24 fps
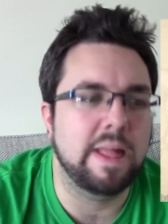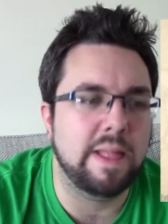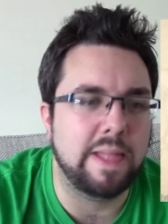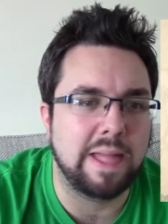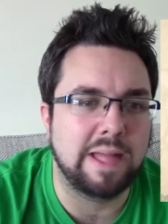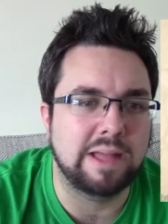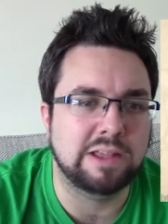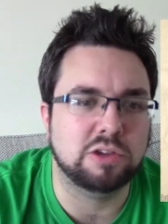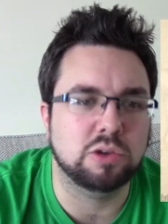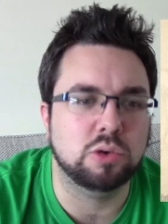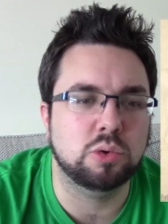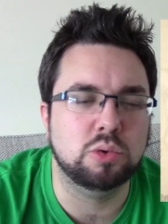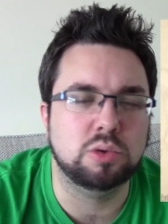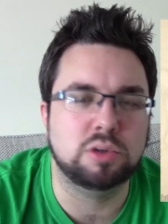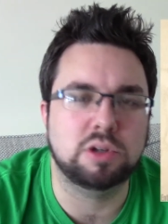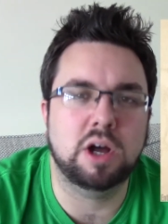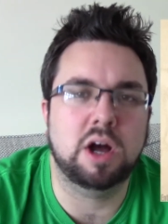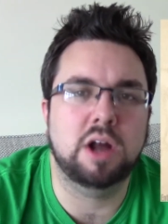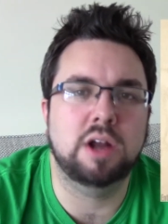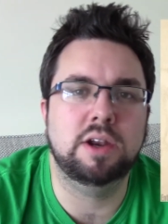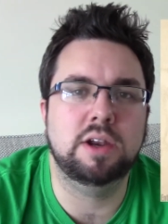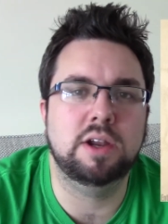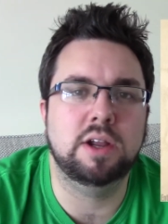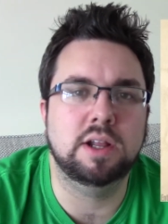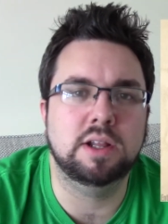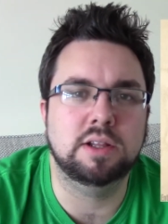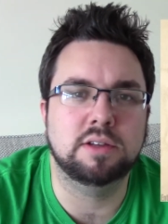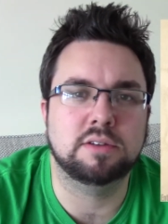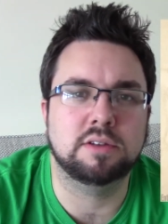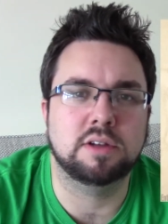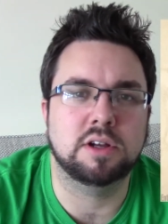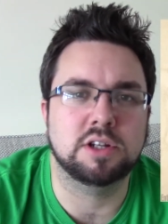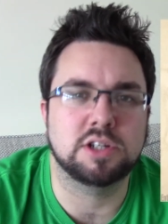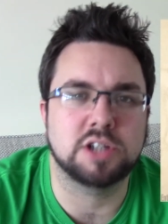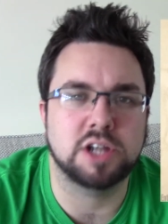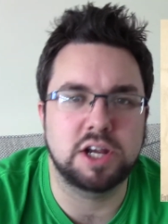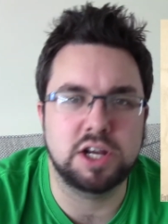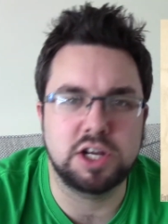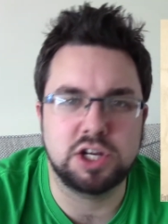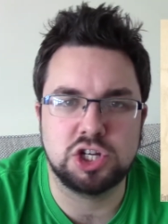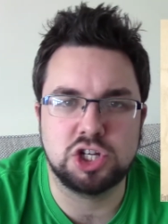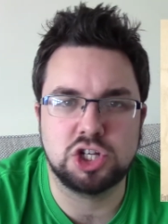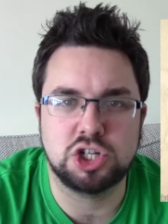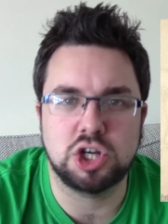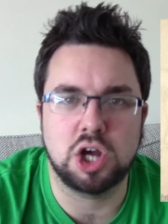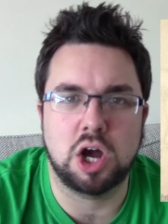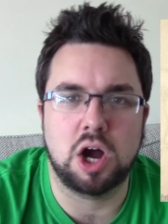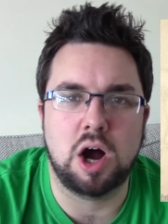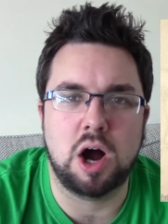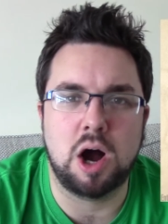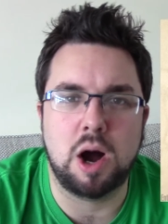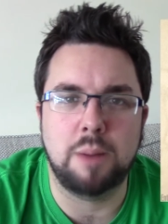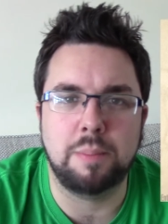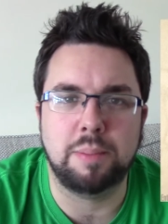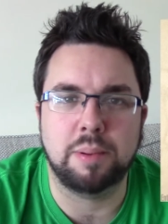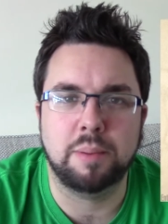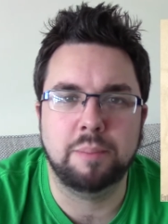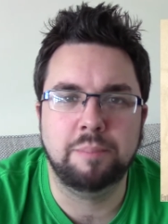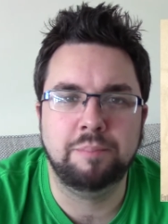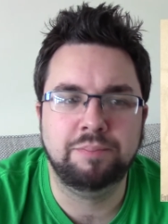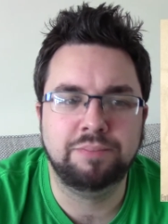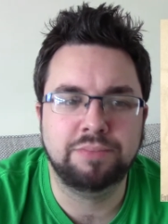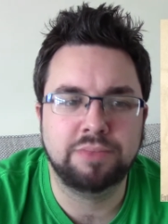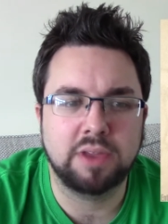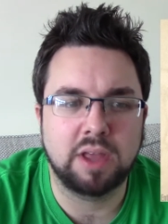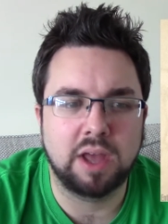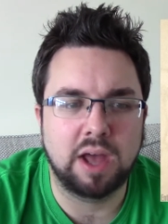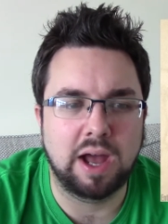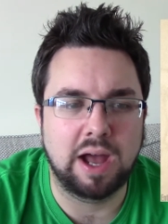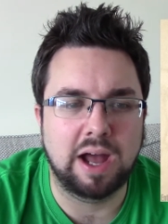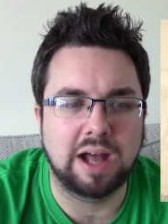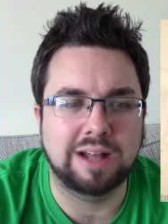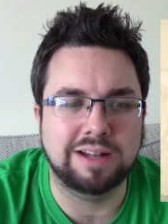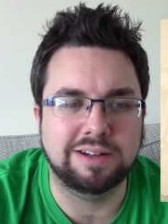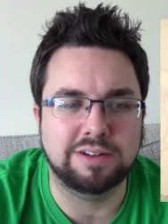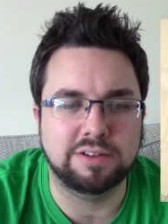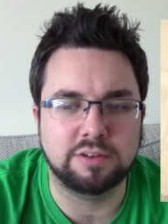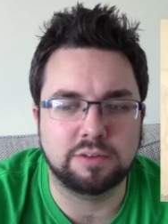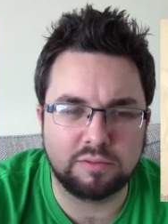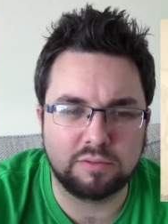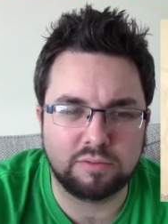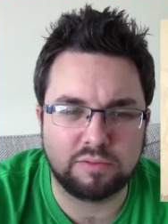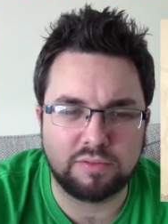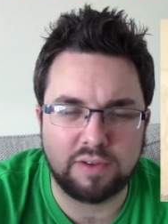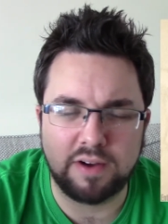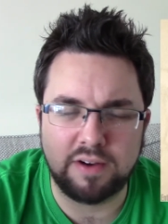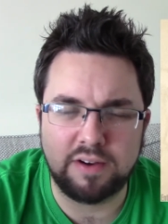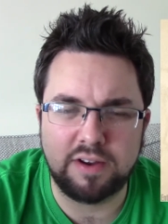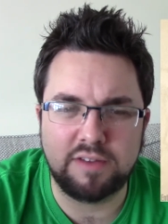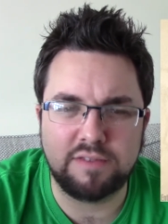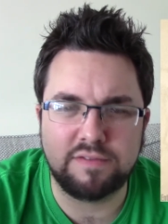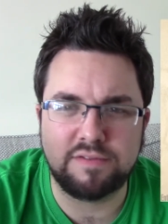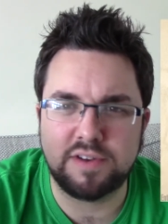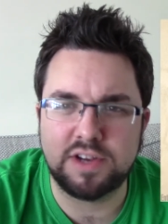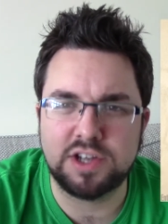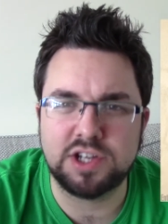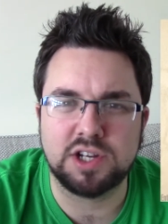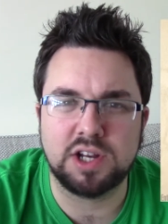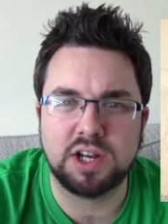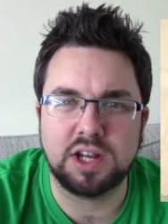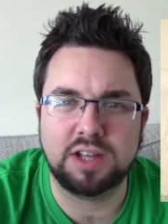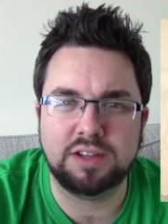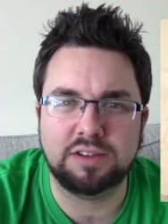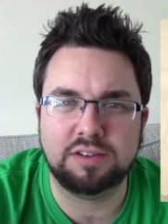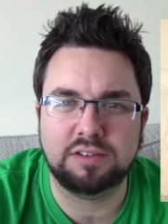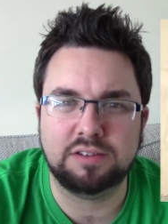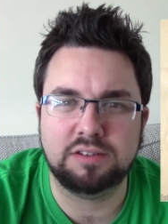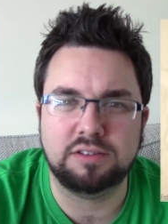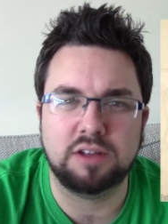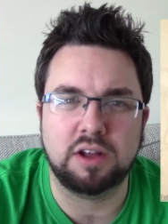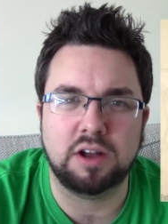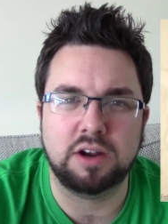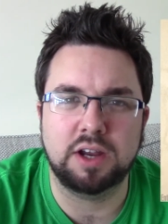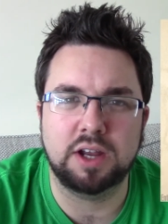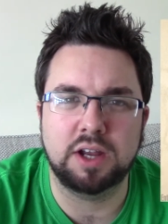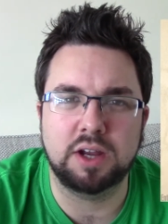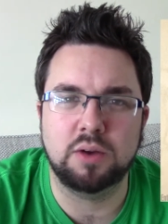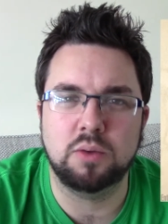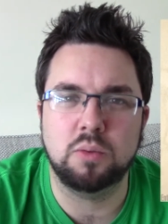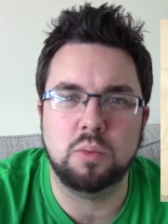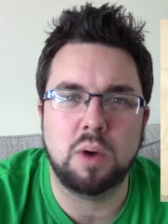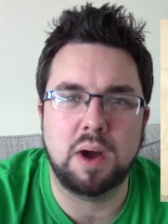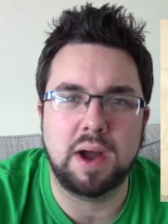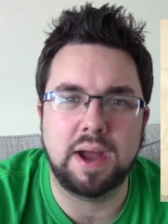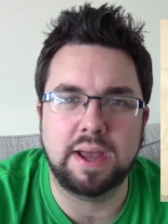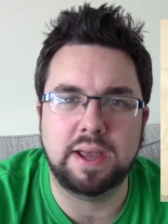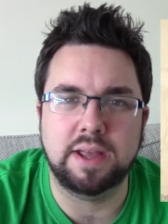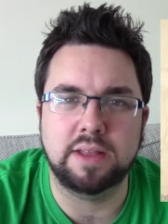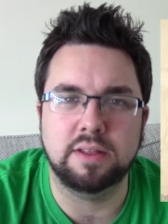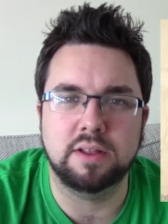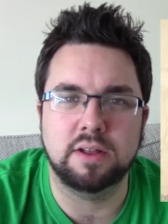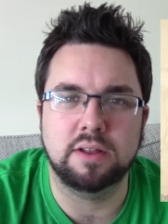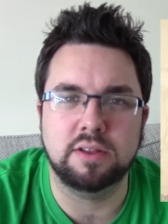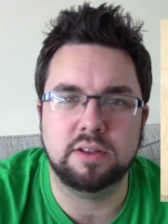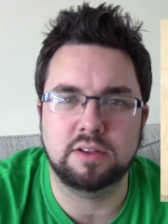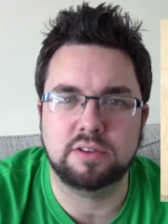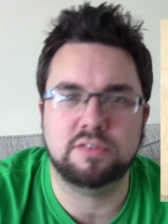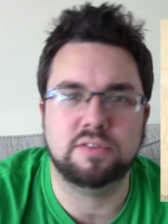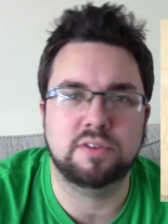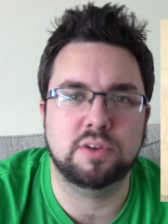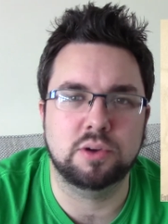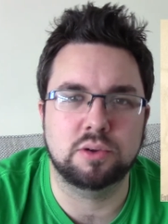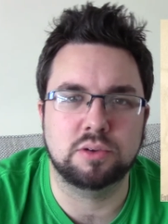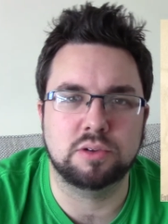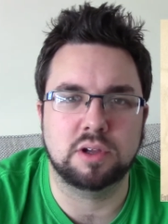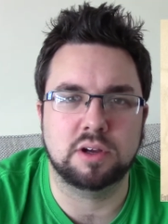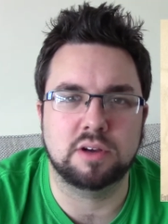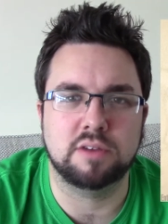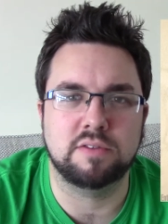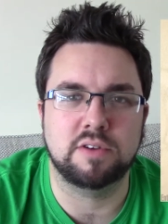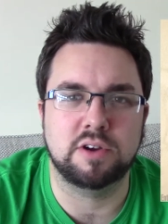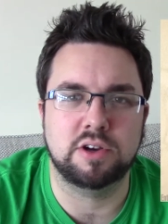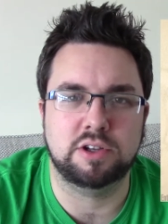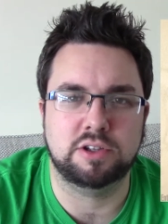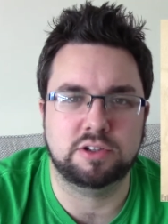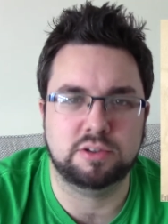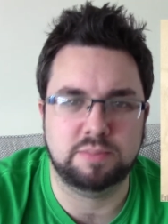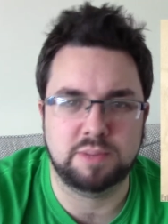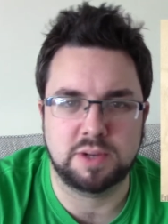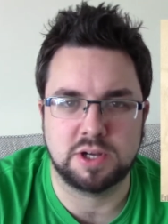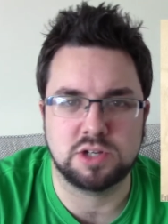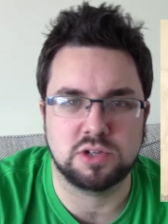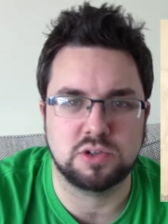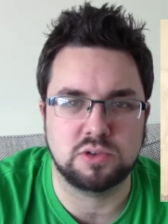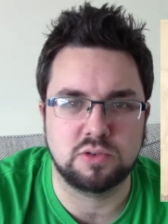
It's all done in such a sharp and very visually stunning way that this feels like a very special